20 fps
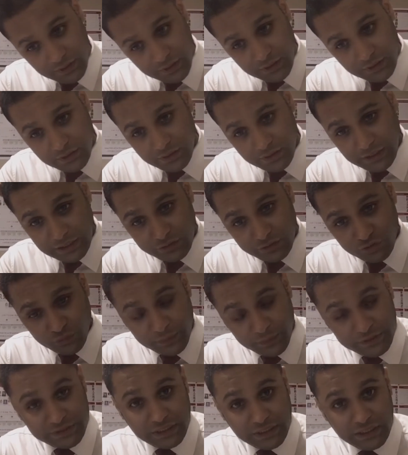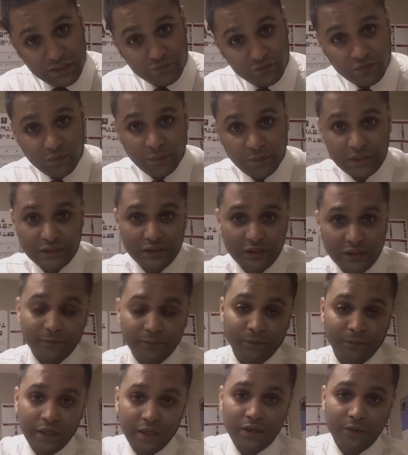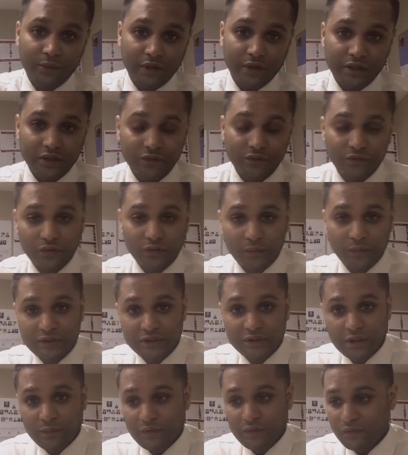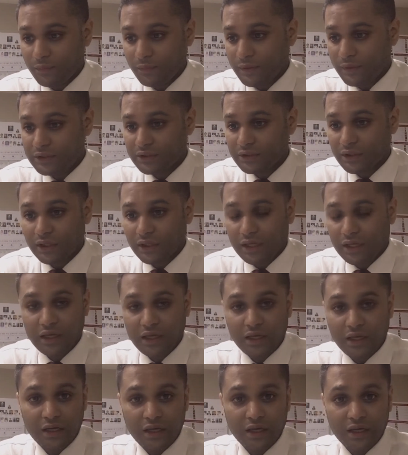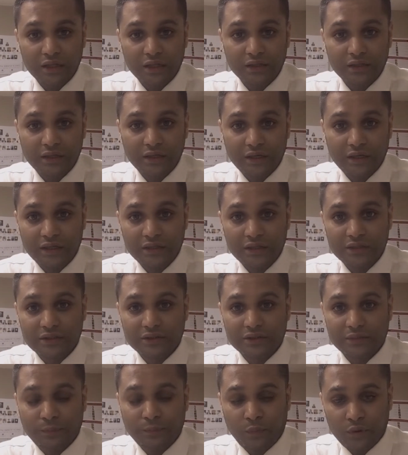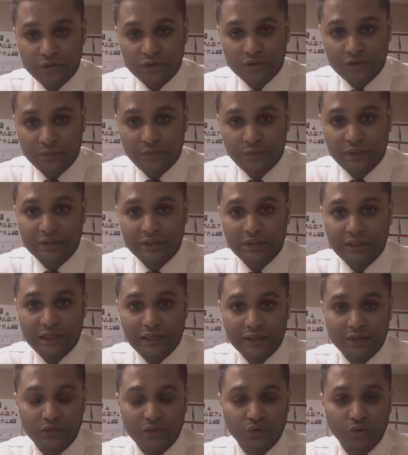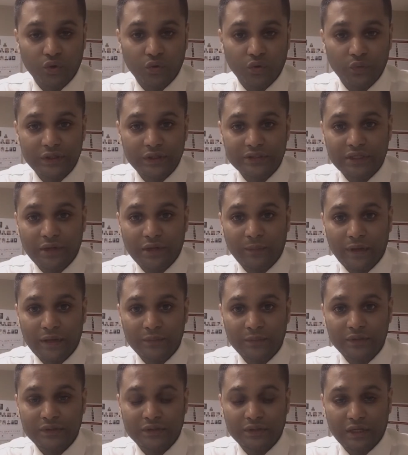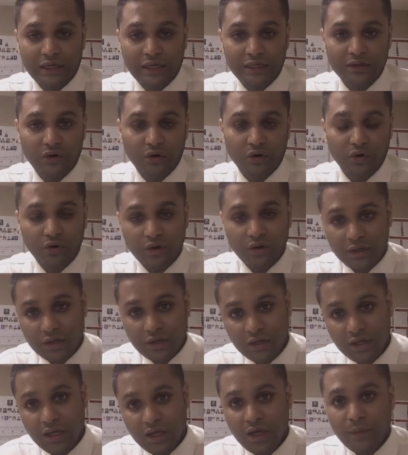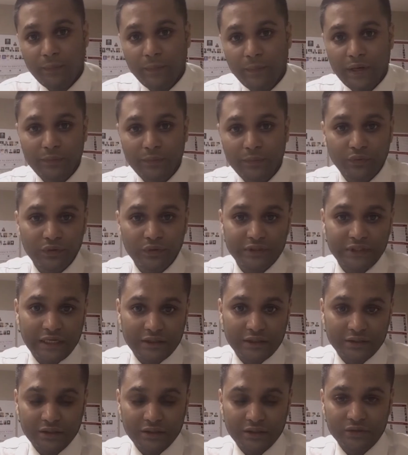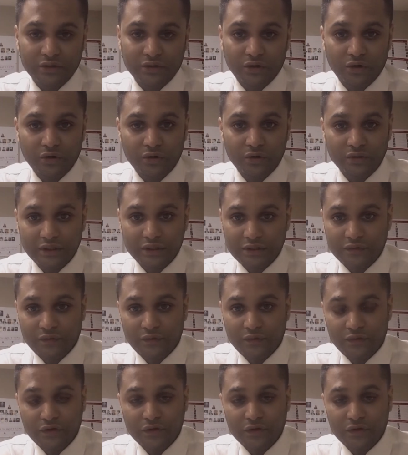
not to miss any information, because if you miss some information, there is possibility that your visa may be delayed or may be rejected. So this video is